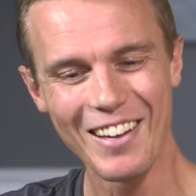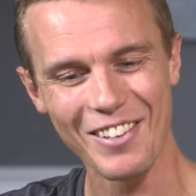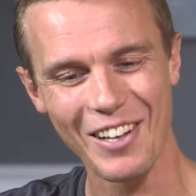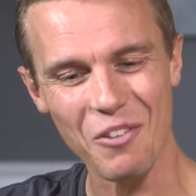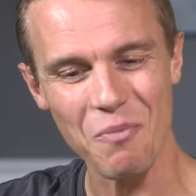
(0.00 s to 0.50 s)
so
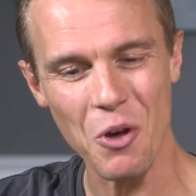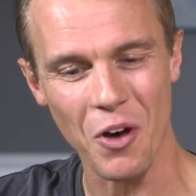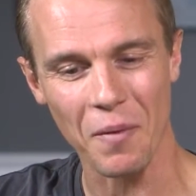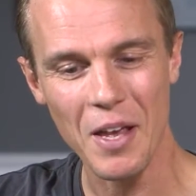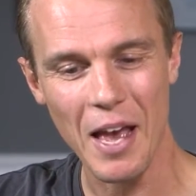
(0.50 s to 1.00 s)
let's move
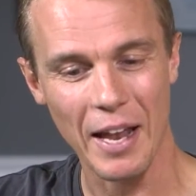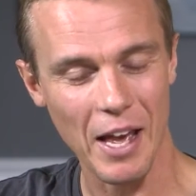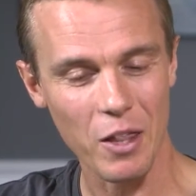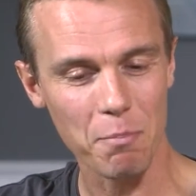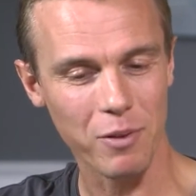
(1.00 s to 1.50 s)
on.
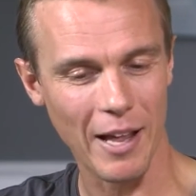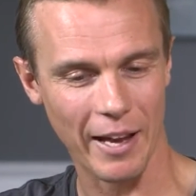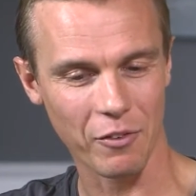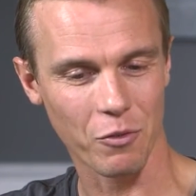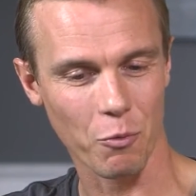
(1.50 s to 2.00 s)
Another place